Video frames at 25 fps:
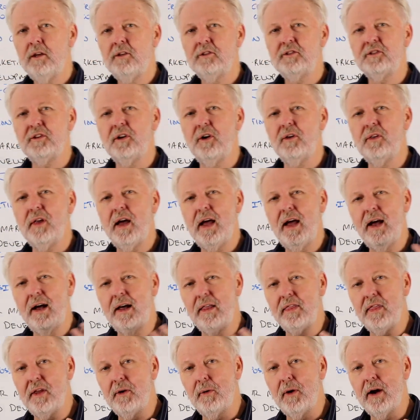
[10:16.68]
So
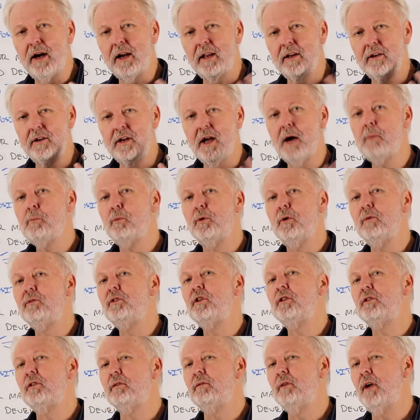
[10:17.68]
they're at a number
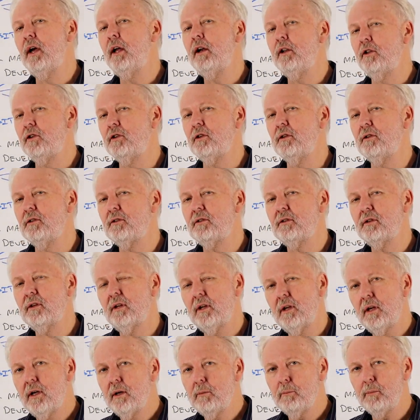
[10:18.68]
of disadvantages,
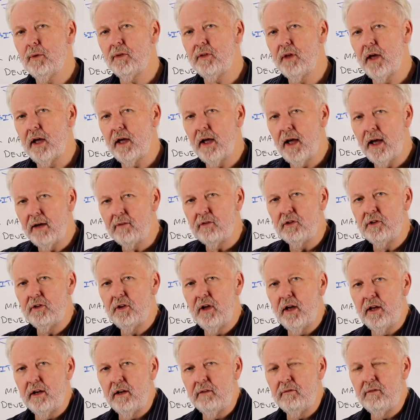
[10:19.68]
but they have
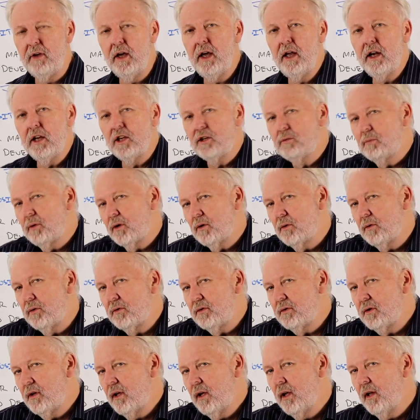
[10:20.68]
an advantage
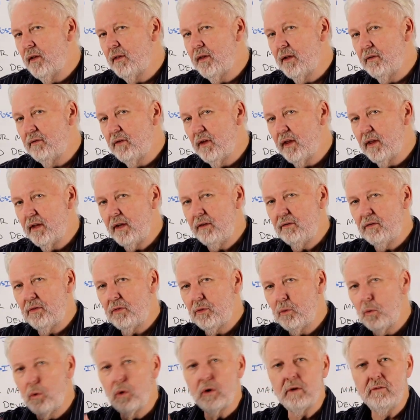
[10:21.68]
because they've
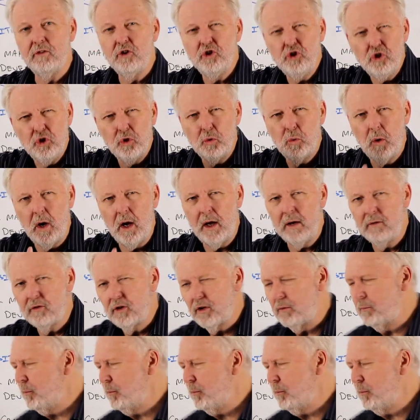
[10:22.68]
thought of a new way of